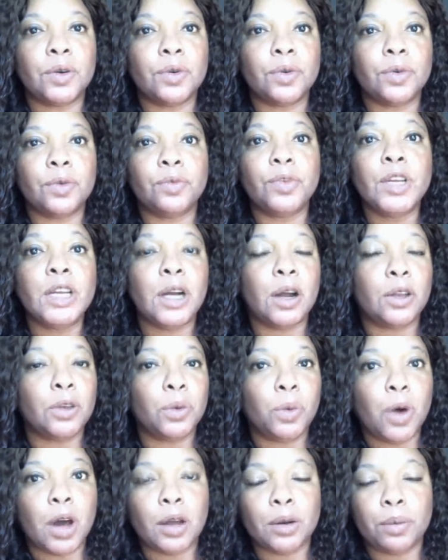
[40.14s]
read all you
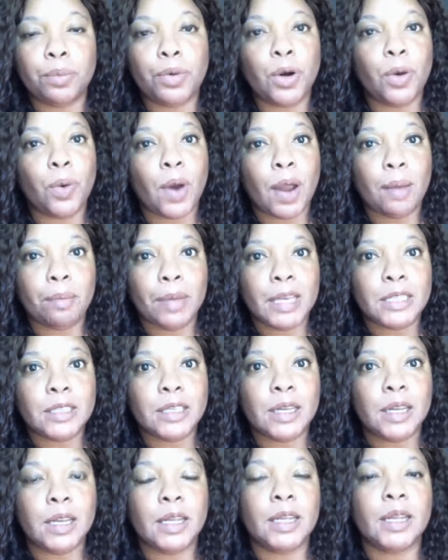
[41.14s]
want program.
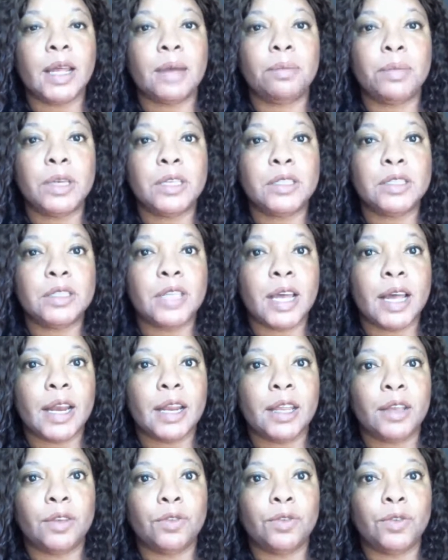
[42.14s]
Basically, that means that
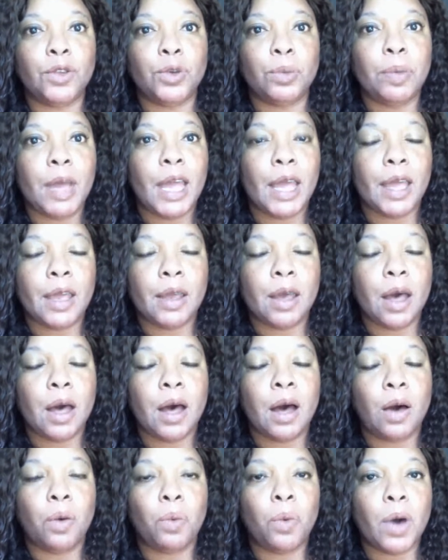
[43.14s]
if you pay
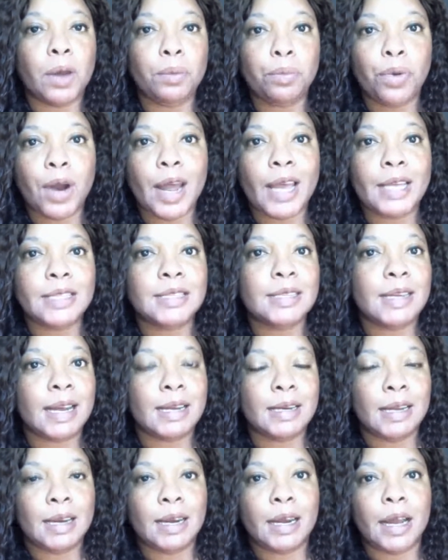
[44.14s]
one price,
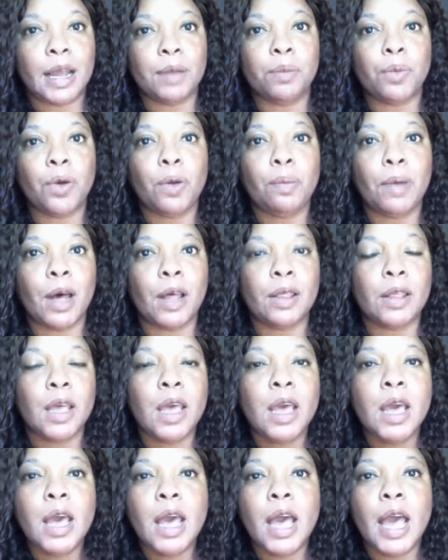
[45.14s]
$9.99 per month,
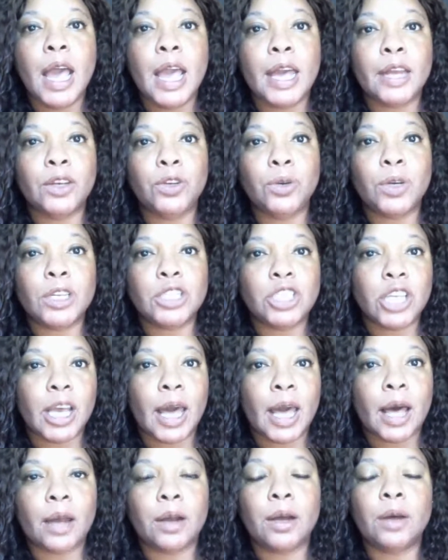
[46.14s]
and you can check
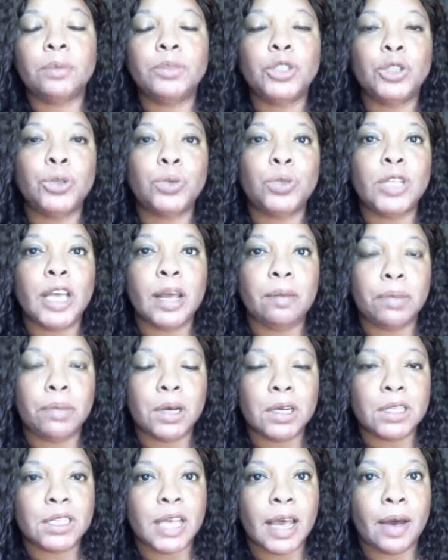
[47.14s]
out up to 10
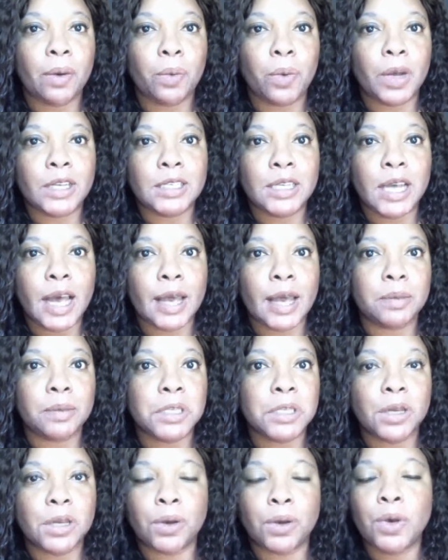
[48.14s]
books at one time.
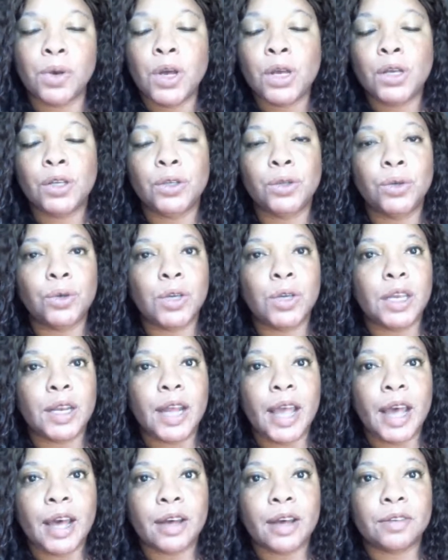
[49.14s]
So you can
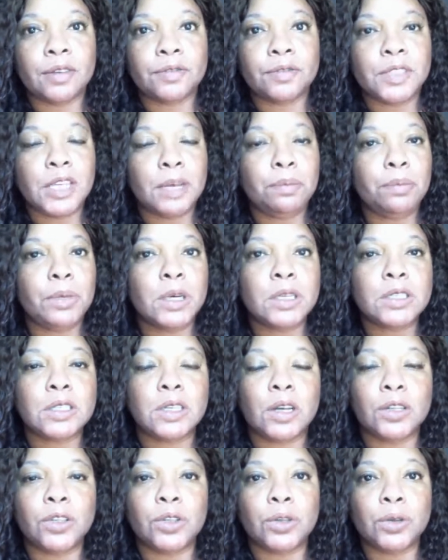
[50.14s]
have 10 books
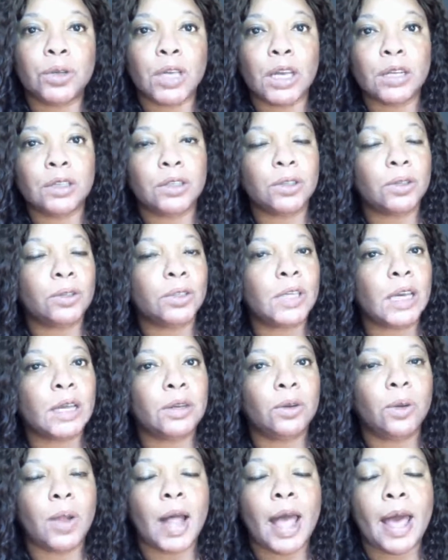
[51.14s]
on your Kindle
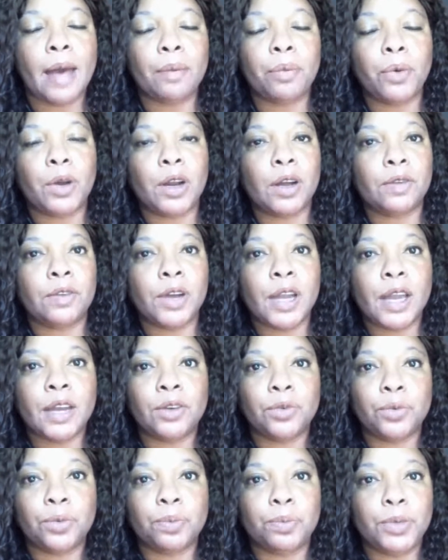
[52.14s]
app, whatever,
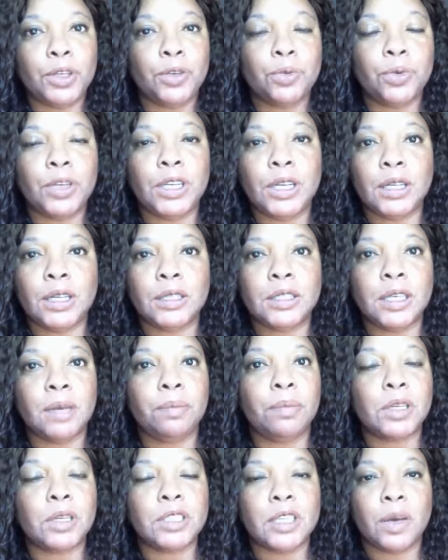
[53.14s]
and be reading 10
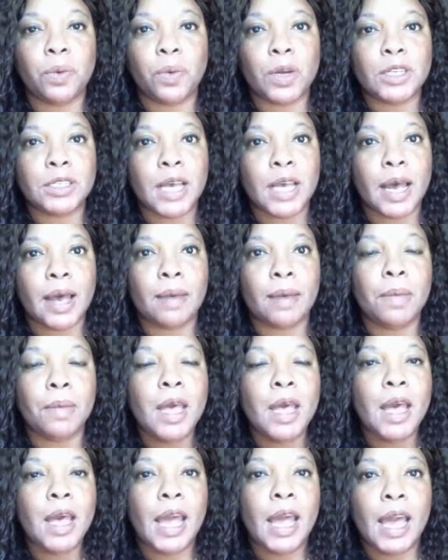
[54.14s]
books at one time.
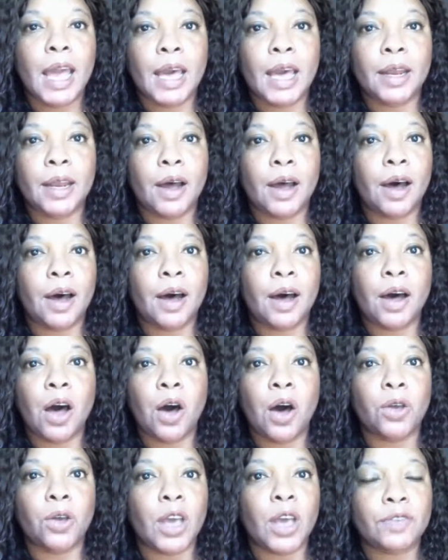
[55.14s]
And
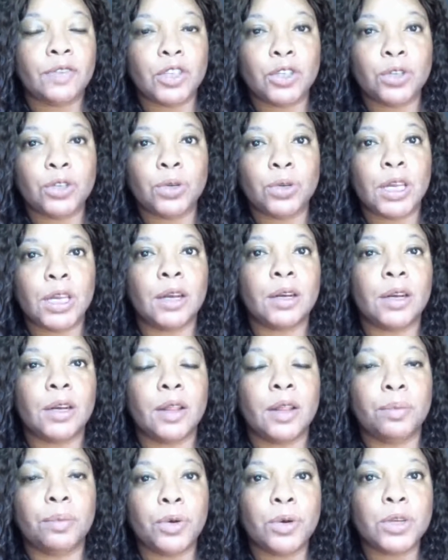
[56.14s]
all you have to do to get
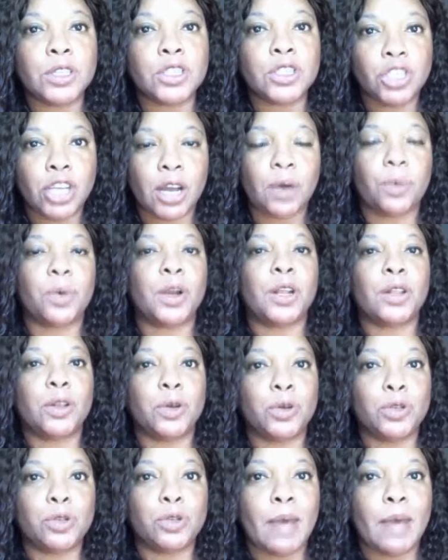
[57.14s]
another book is check one of
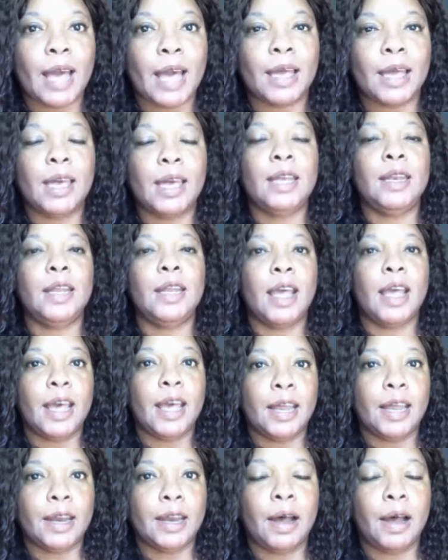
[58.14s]
those back in,
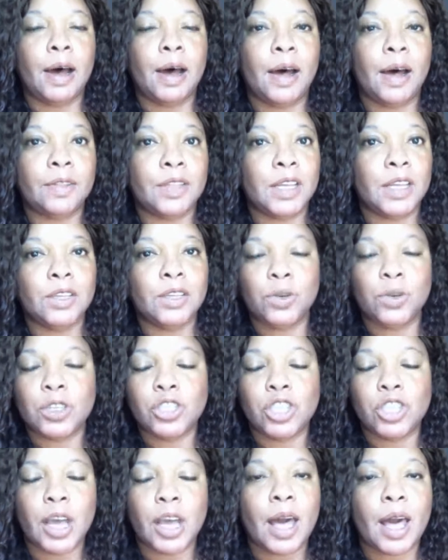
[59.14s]
and then you can
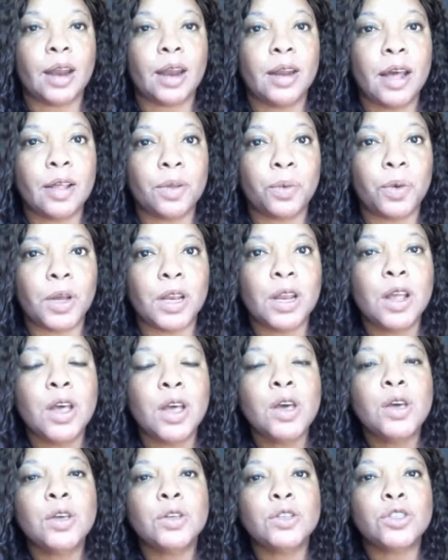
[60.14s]
check out another one.
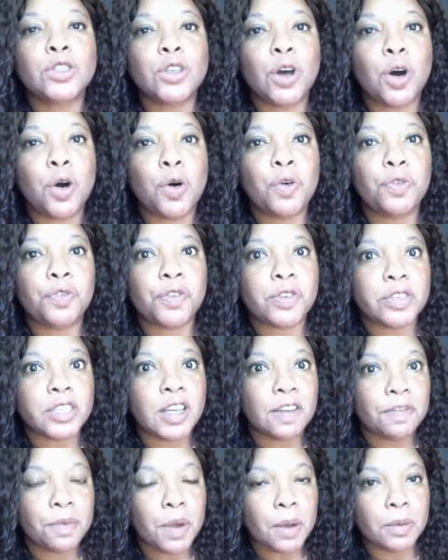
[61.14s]
So for
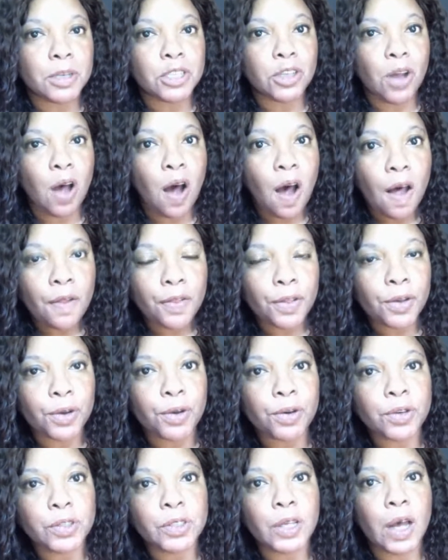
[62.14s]
self-published
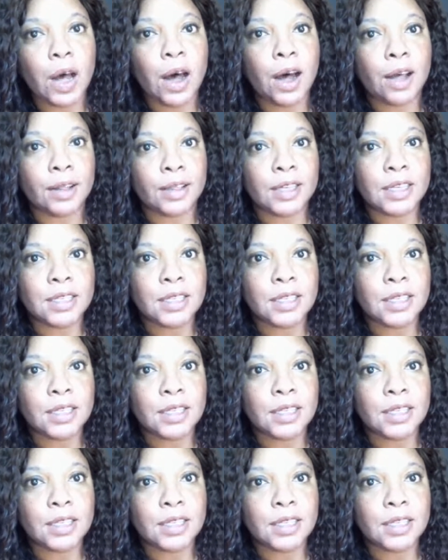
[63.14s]
authors, this